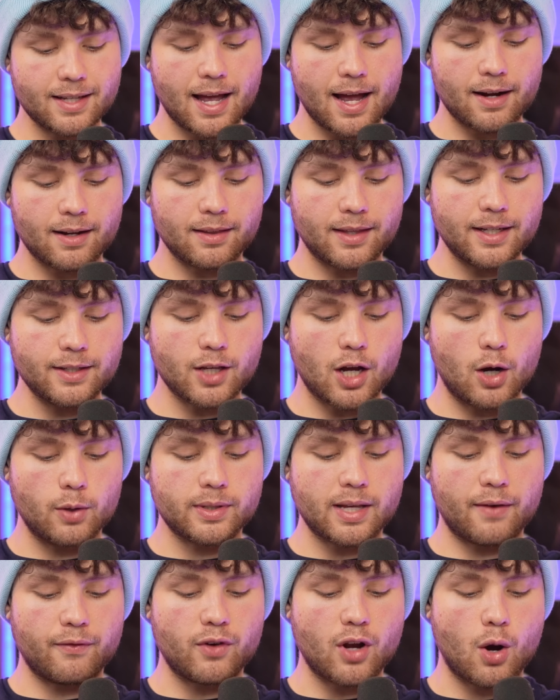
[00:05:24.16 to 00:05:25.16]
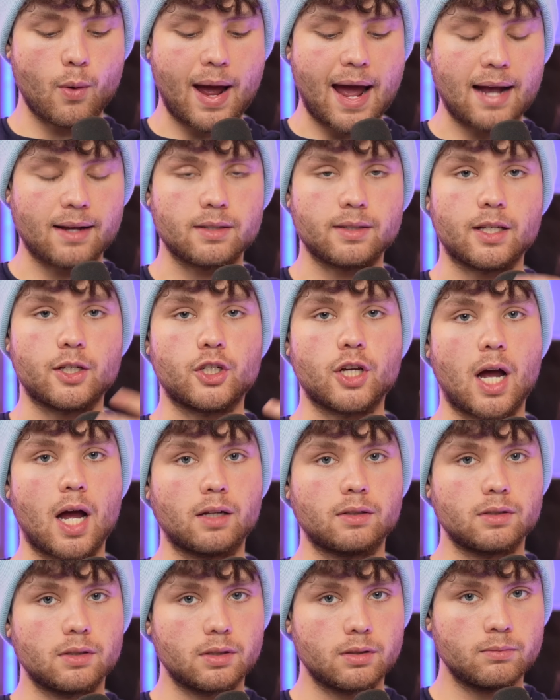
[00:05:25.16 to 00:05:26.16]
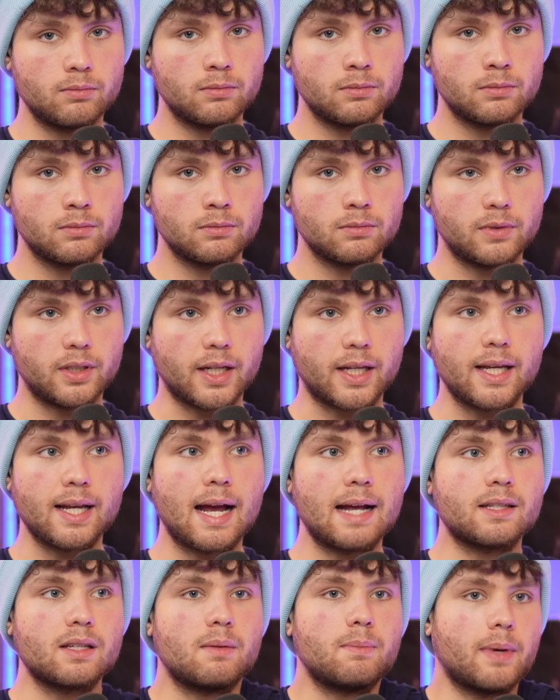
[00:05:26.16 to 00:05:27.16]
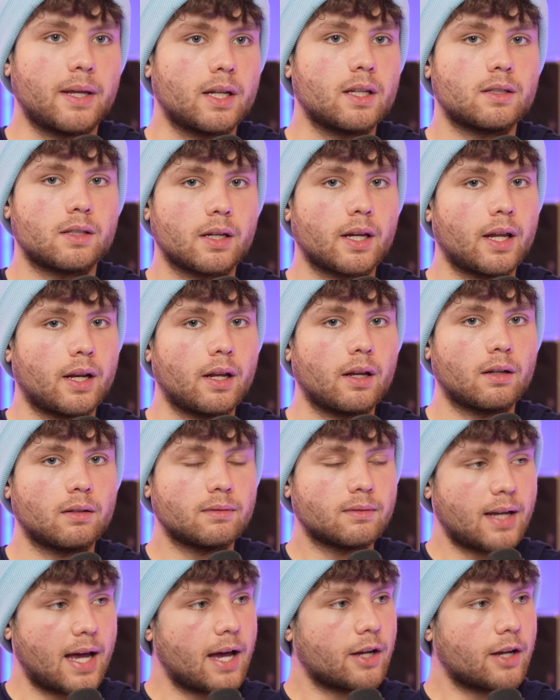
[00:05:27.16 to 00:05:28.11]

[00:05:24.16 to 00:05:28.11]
said, These hoes have no ass, they shots. Nicki has admitted to getting